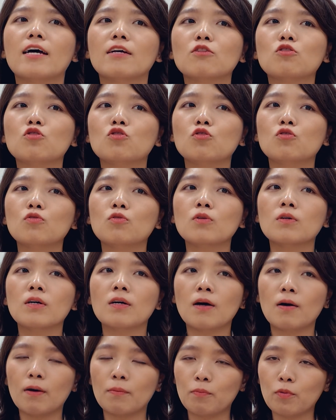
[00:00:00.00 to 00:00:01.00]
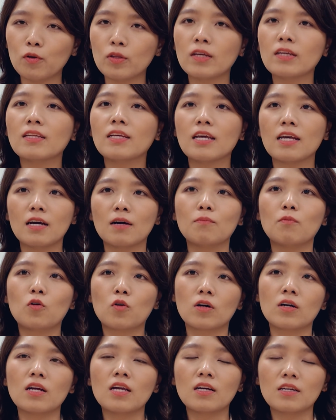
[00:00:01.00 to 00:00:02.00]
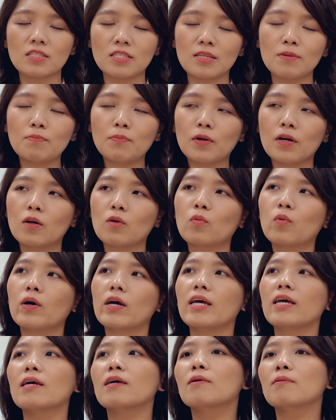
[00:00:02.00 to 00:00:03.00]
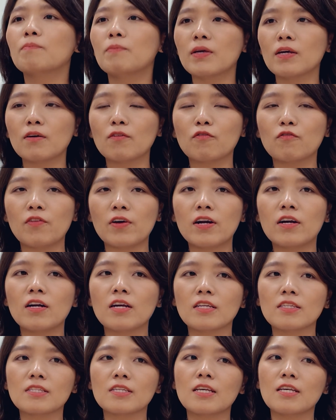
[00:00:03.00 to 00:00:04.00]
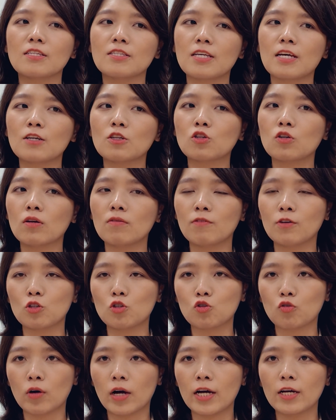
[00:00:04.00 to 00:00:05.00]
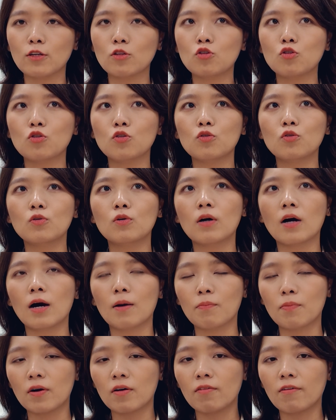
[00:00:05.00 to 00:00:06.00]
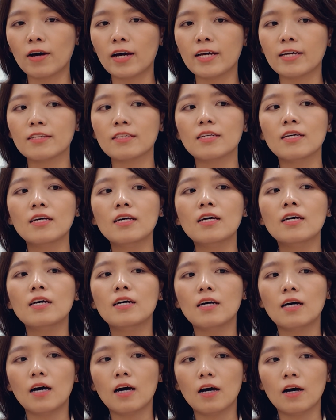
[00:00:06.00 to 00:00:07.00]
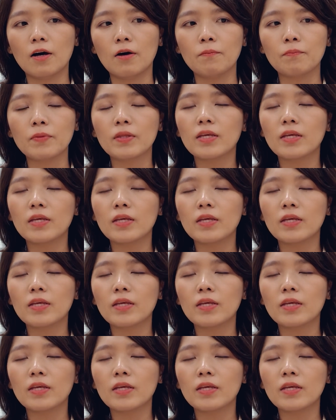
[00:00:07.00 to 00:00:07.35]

And to uh, put it in a more in a simpler way, being fair is essentially we try to uh, provide uh,